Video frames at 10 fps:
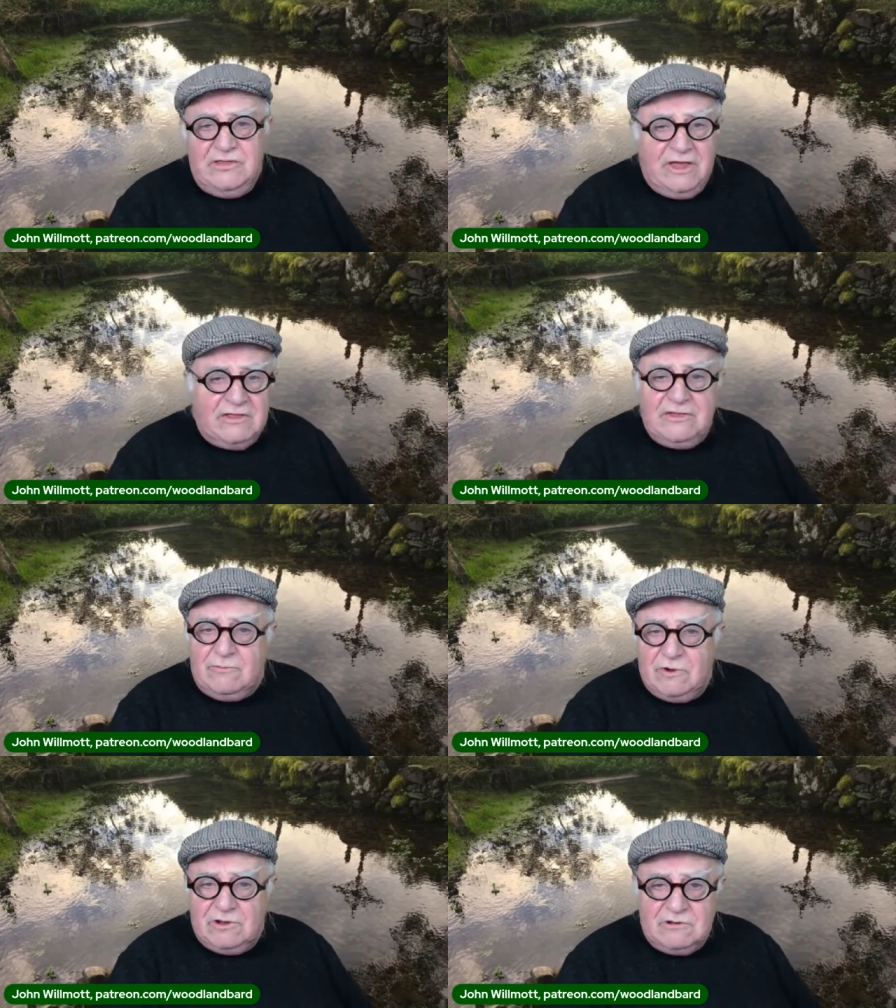the
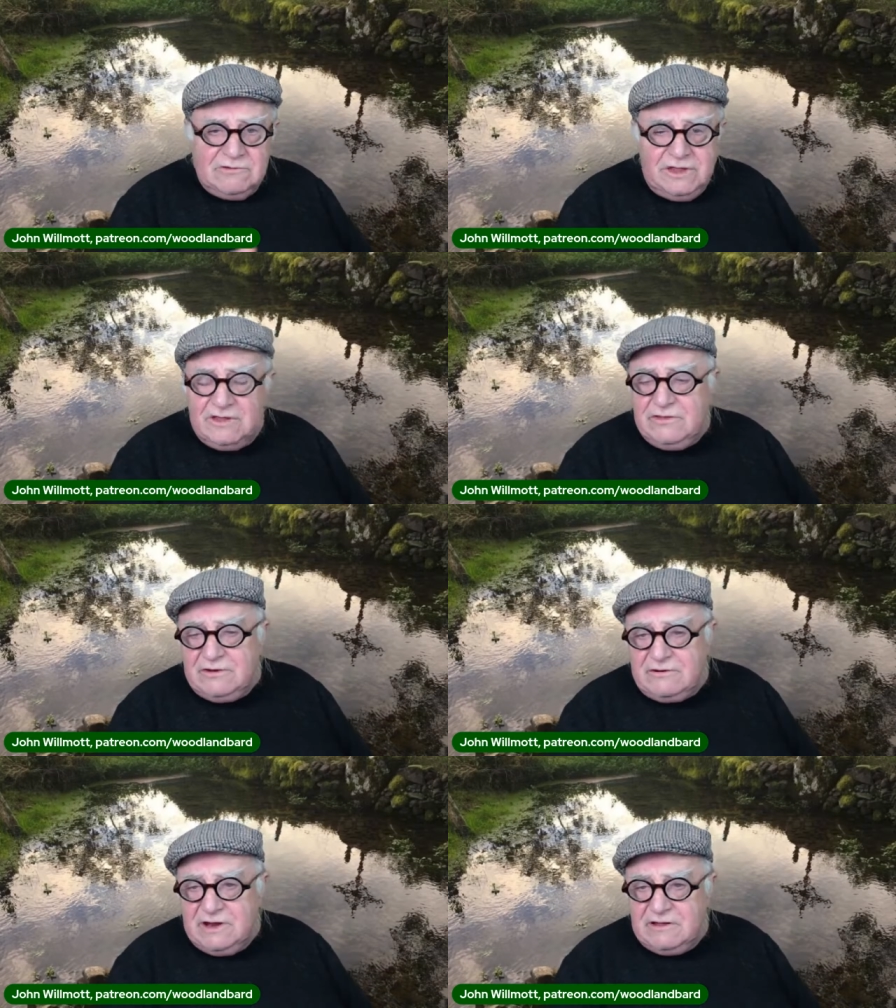underworld, the
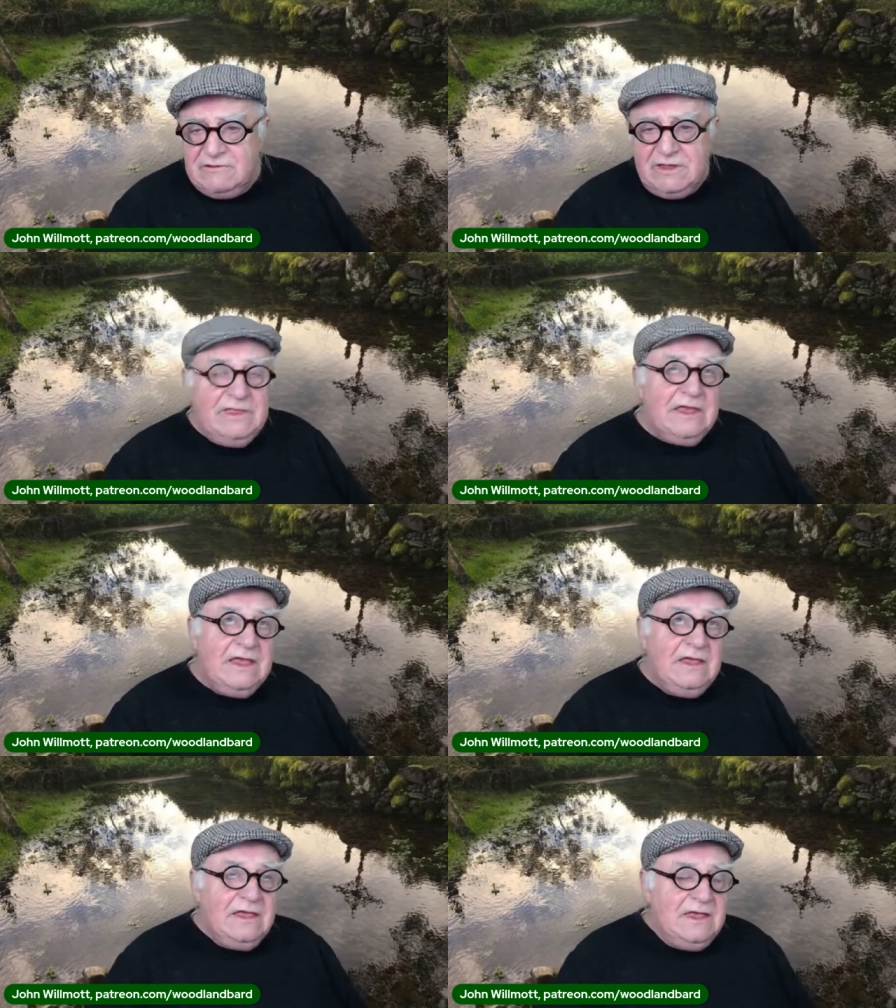underground, and
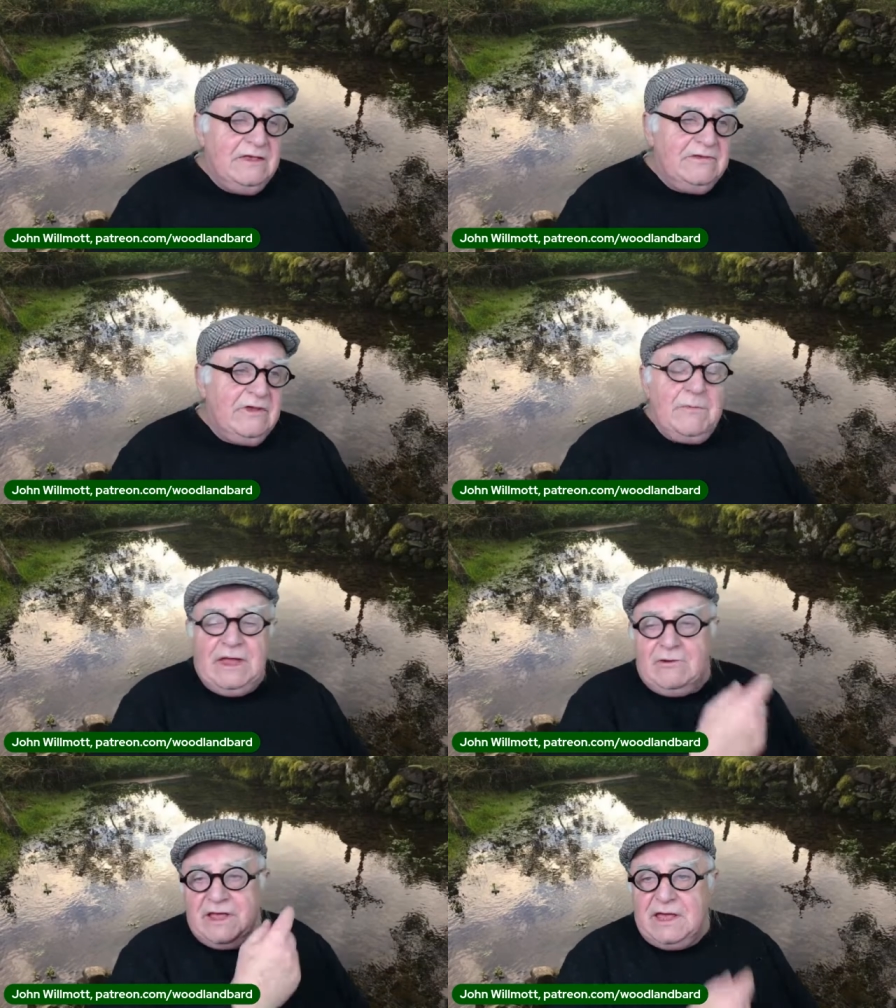then
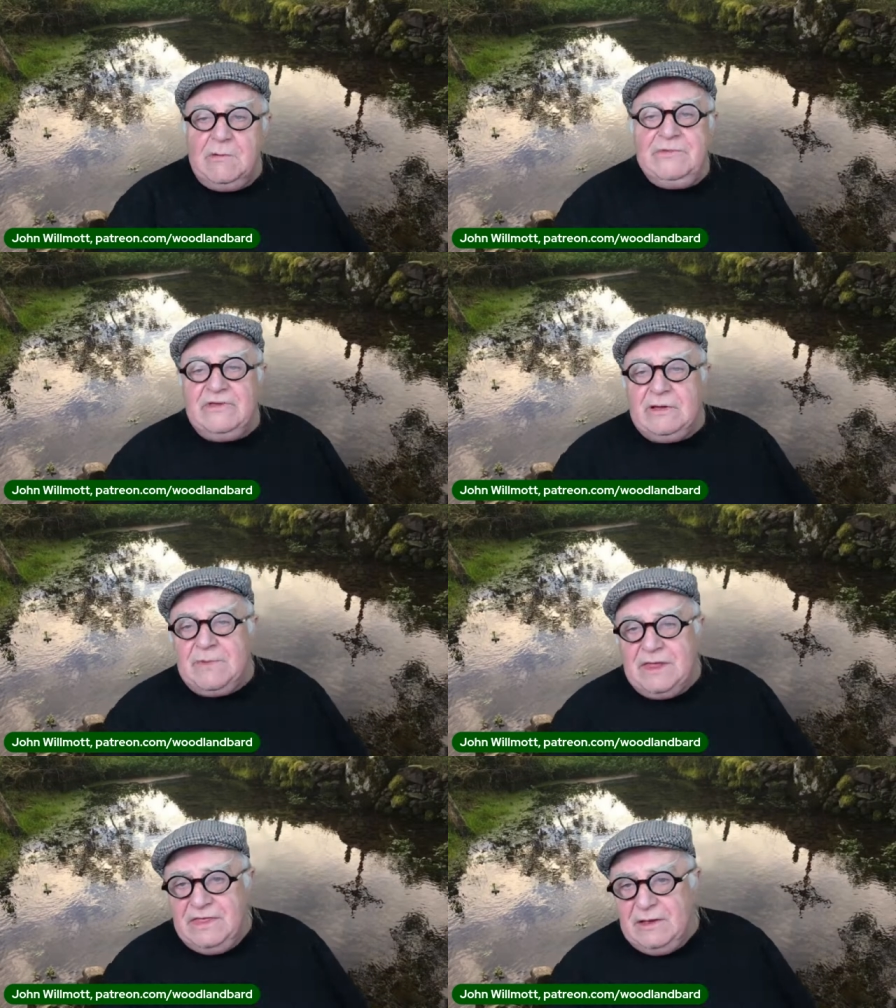somehow it comes
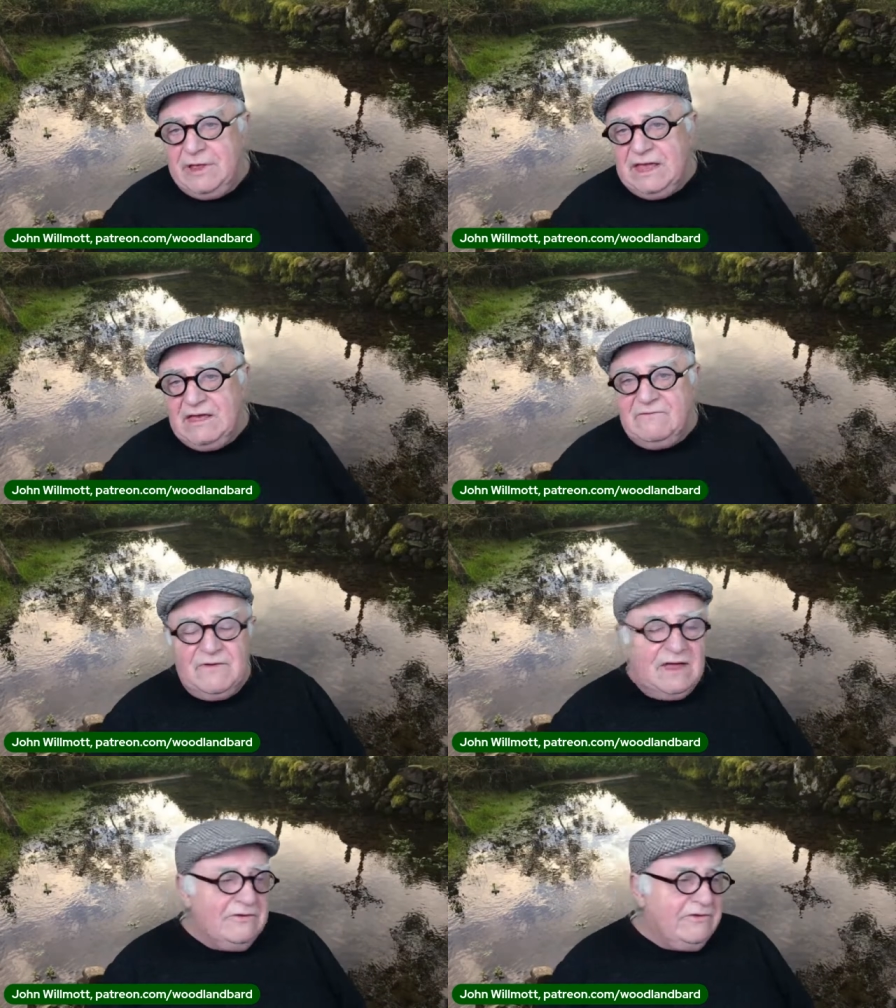up, and then we
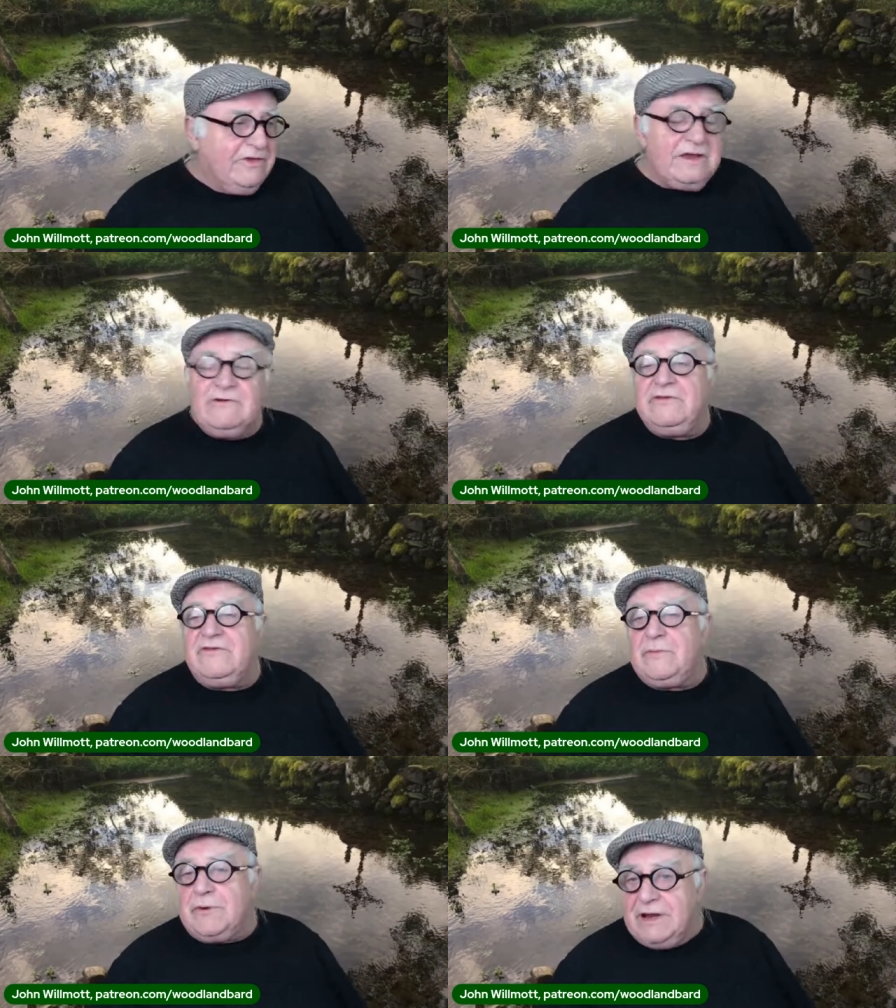have our sacred
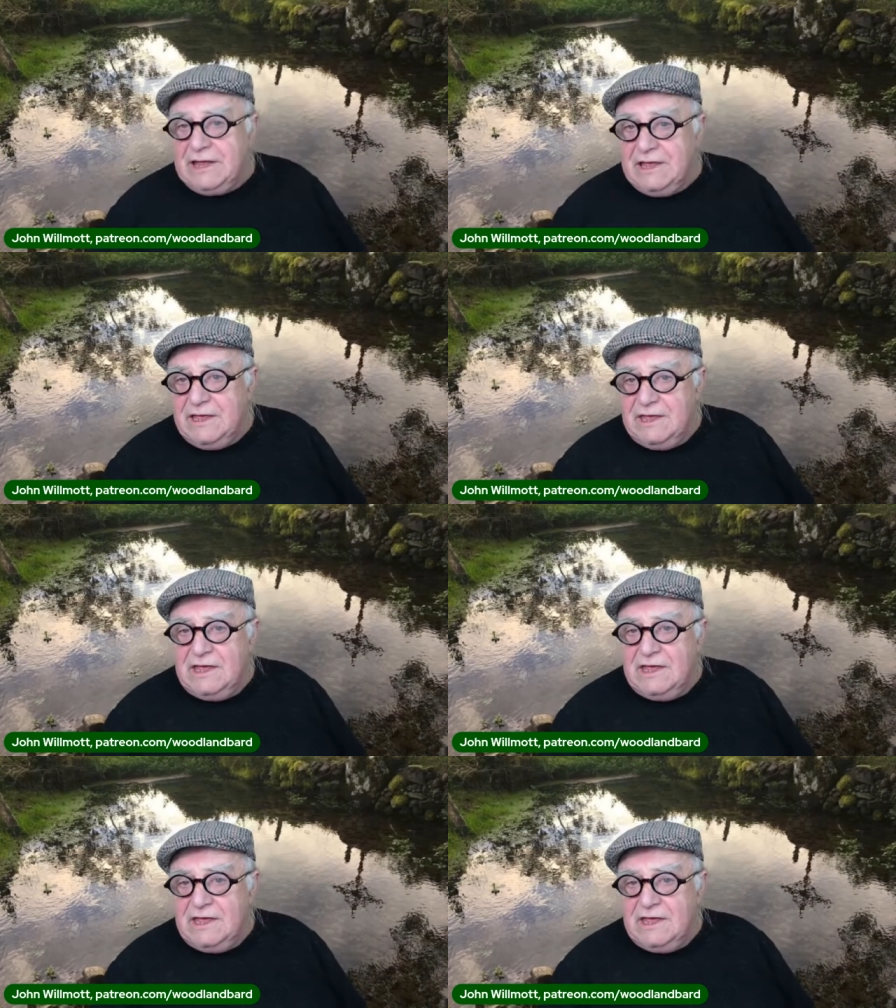spring,